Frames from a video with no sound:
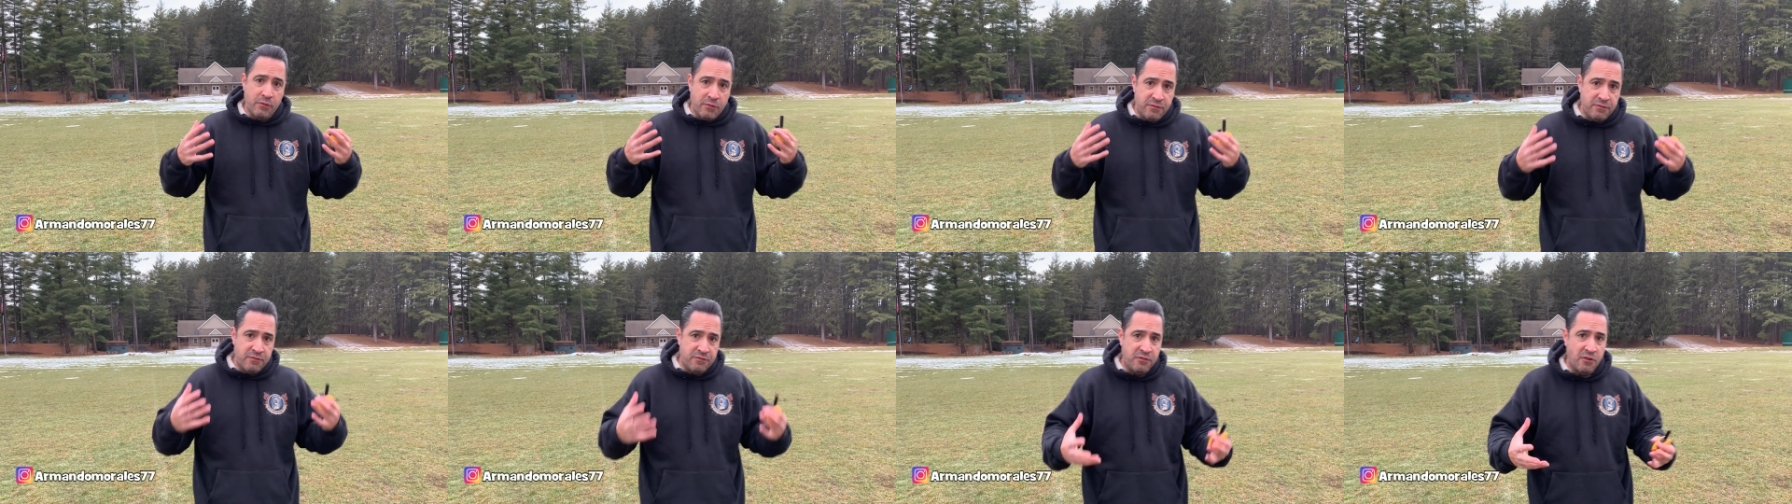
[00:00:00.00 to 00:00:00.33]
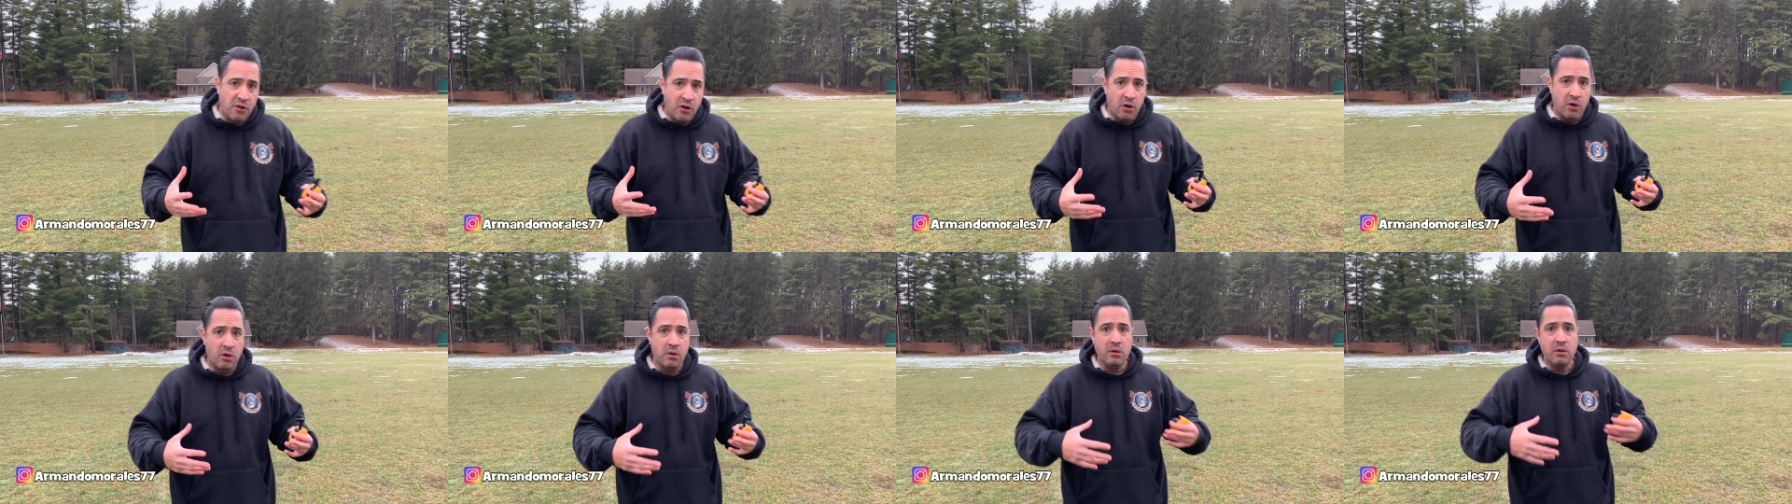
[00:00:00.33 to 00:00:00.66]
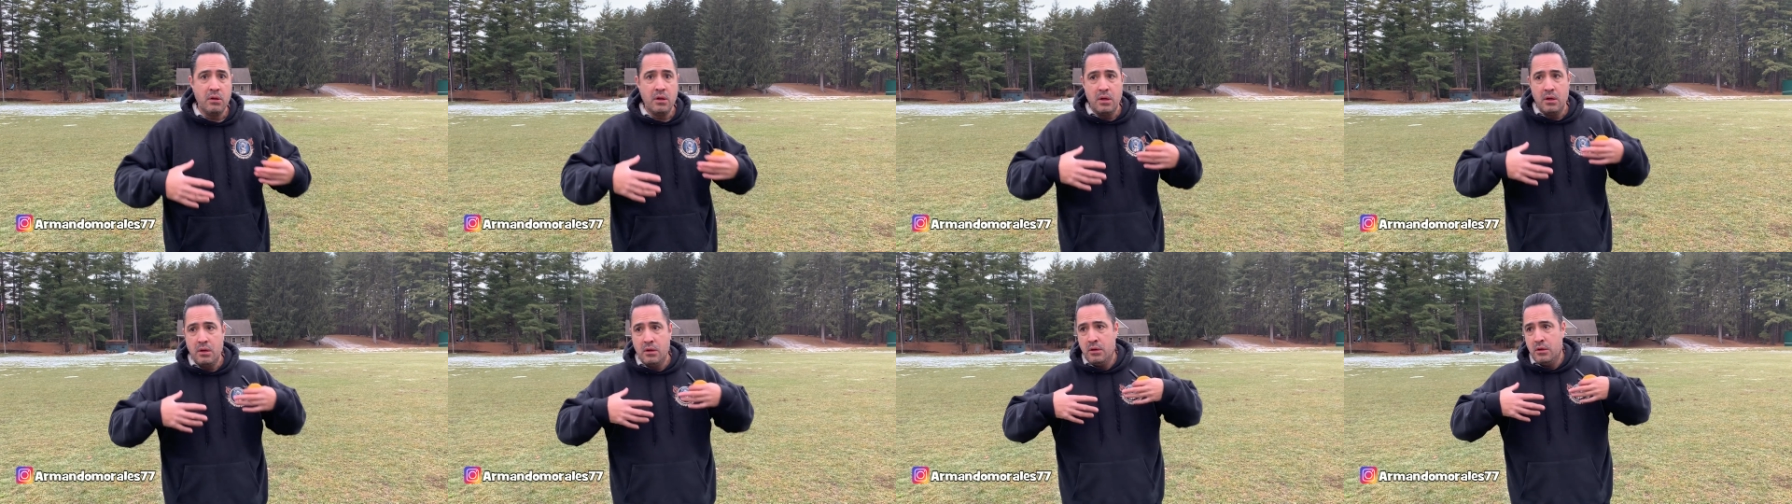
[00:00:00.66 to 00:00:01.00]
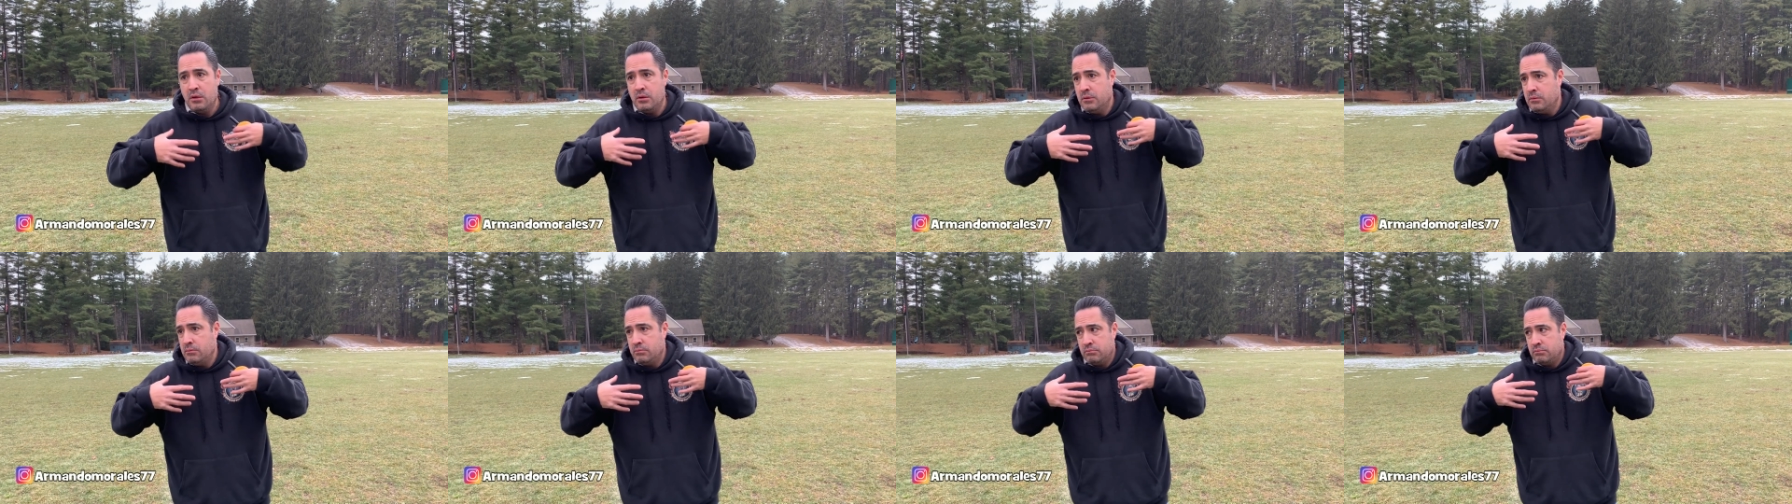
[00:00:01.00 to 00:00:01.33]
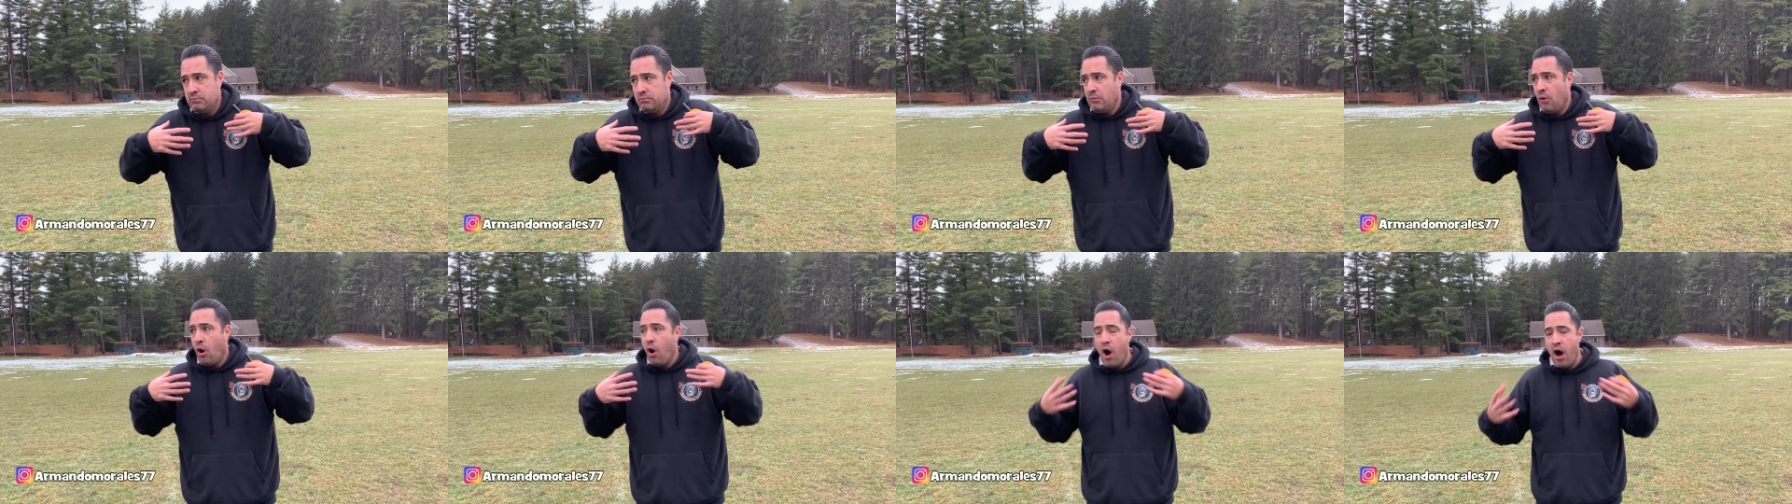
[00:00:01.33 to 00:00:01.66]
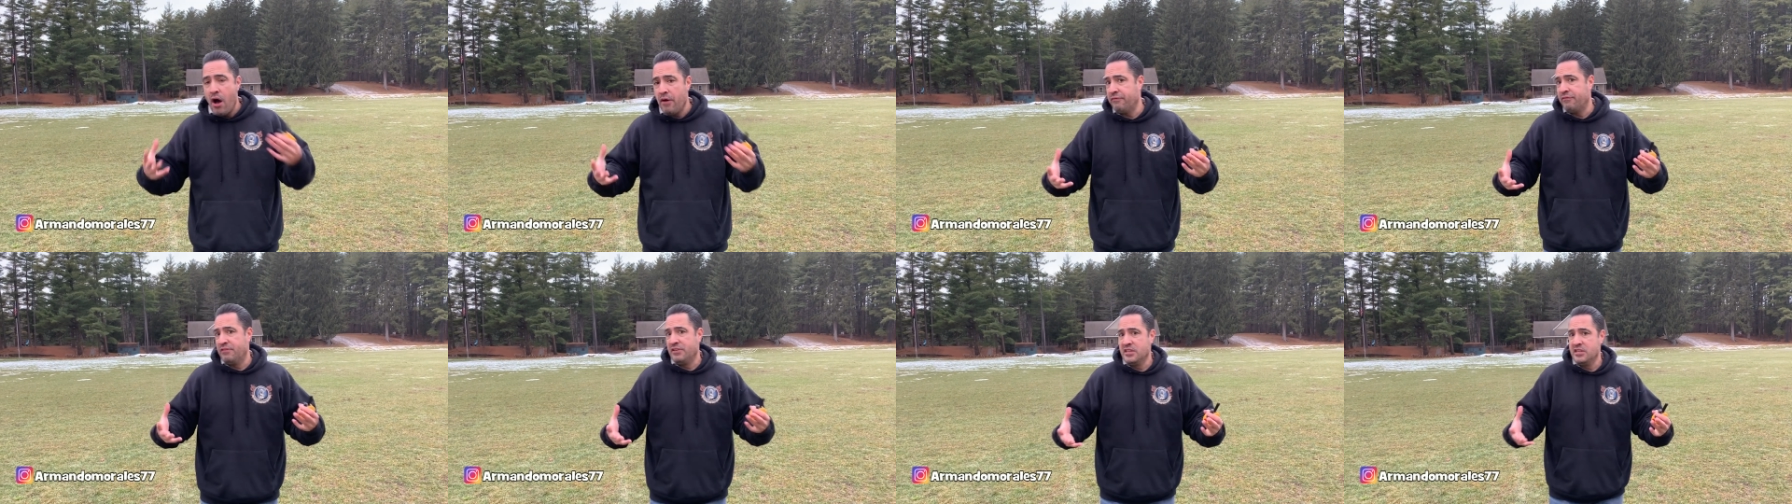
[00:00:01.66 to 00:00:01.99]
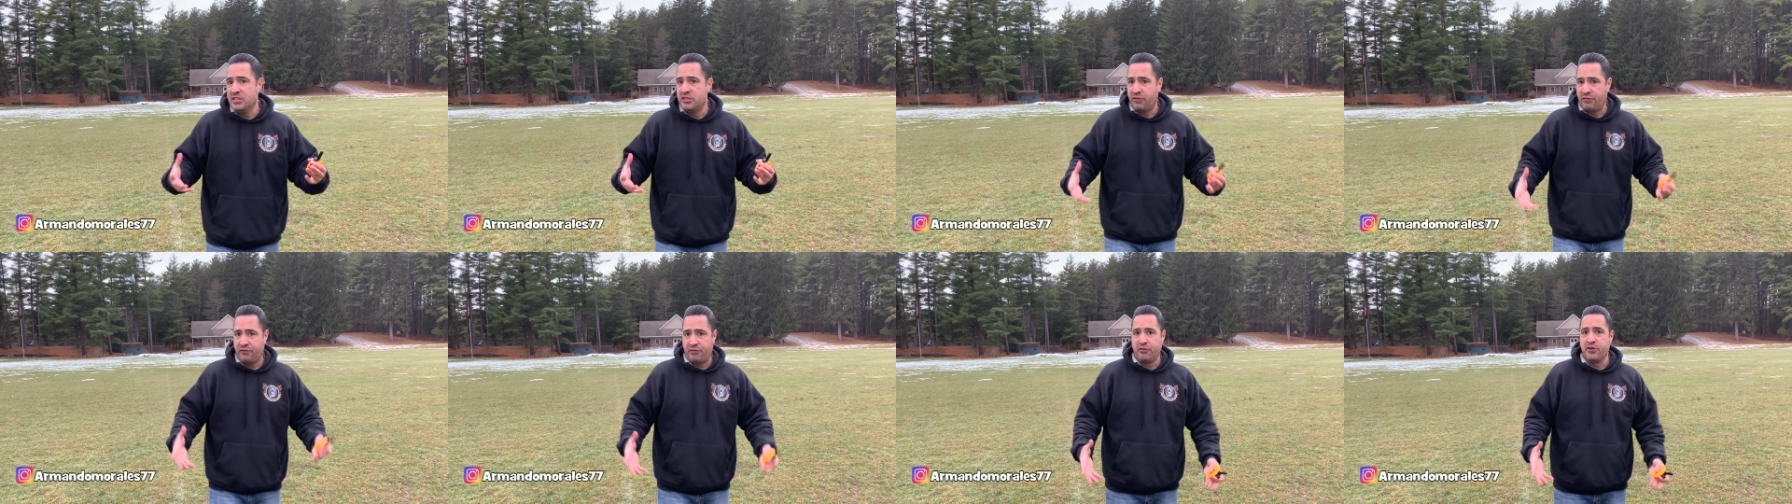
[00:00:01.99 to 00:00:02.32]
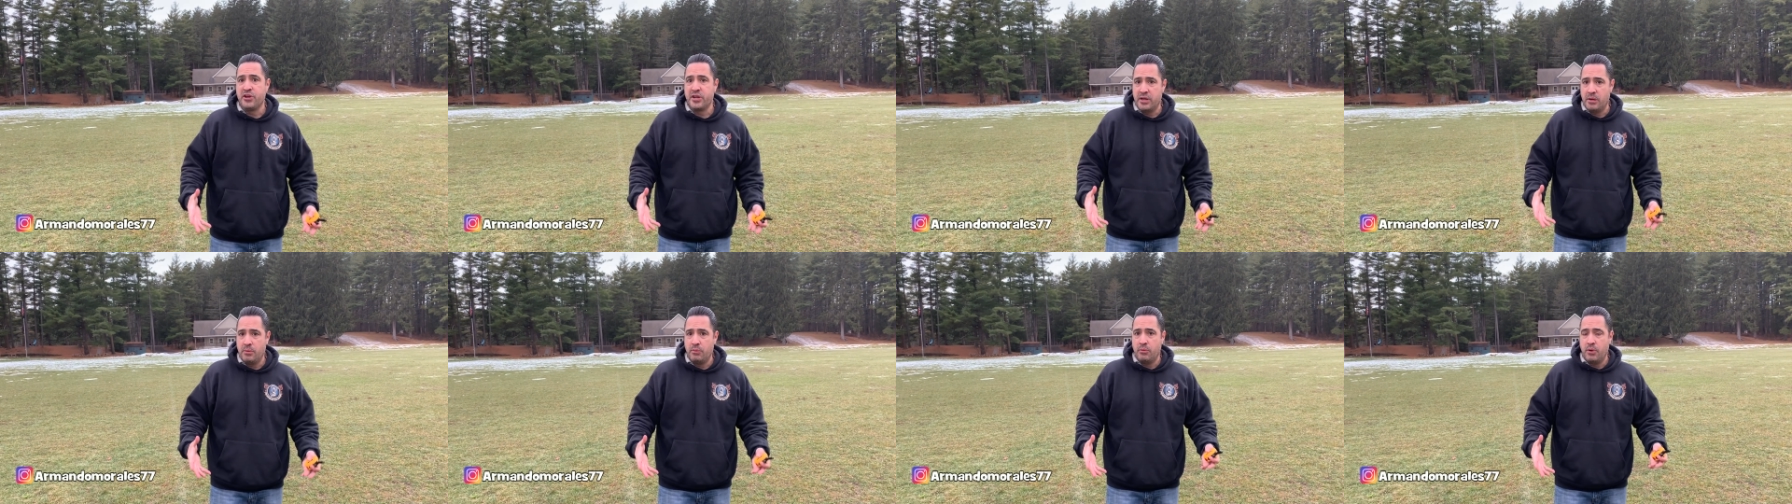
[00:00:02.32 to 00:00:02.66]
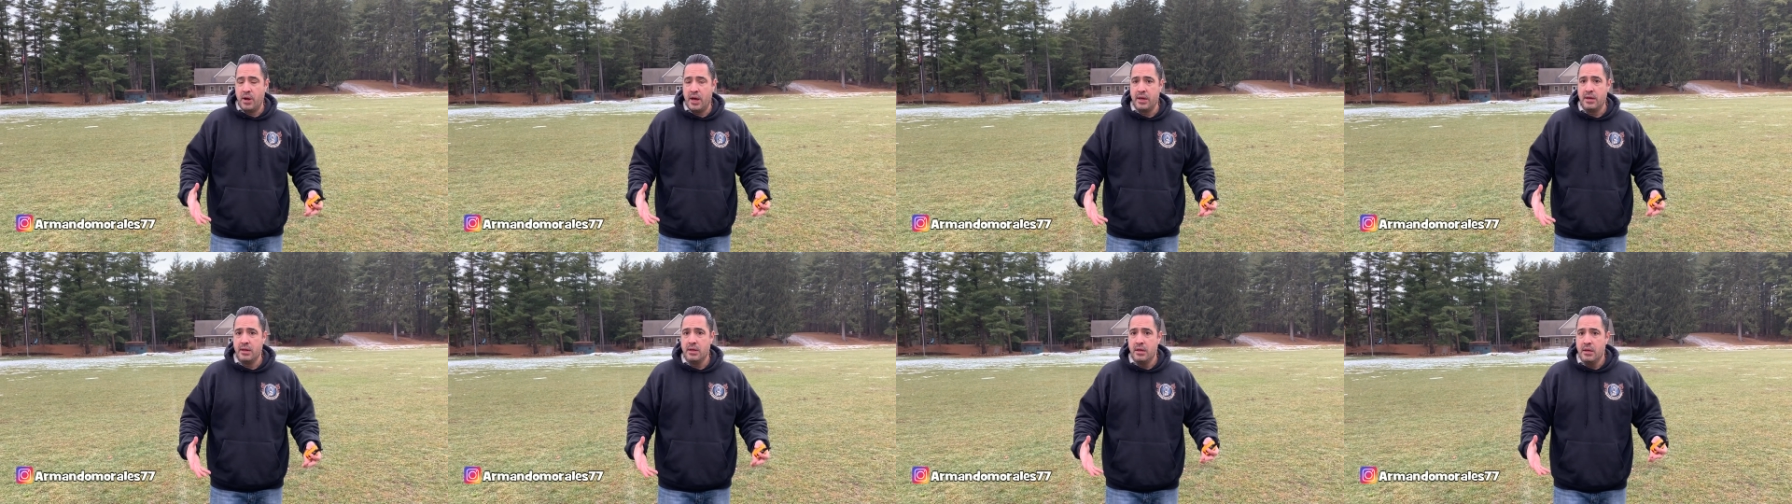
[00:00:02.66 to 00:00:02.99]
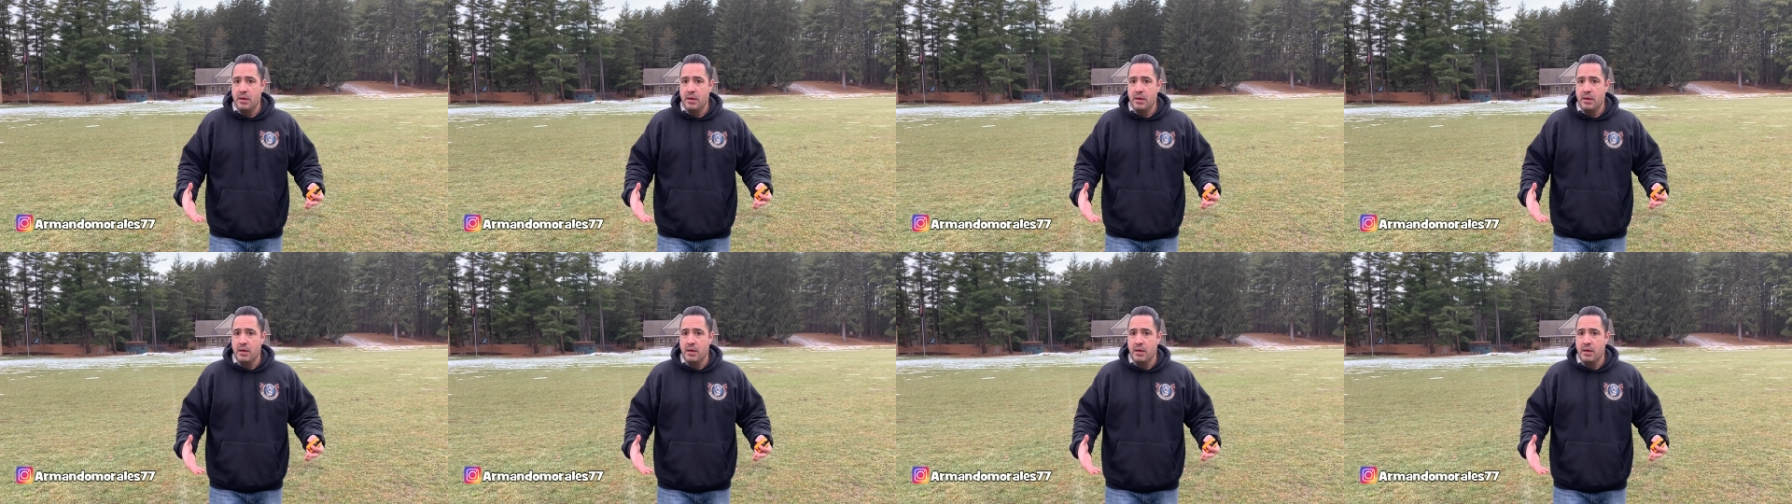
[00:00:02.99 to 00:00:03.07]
full off-leash freedom, right?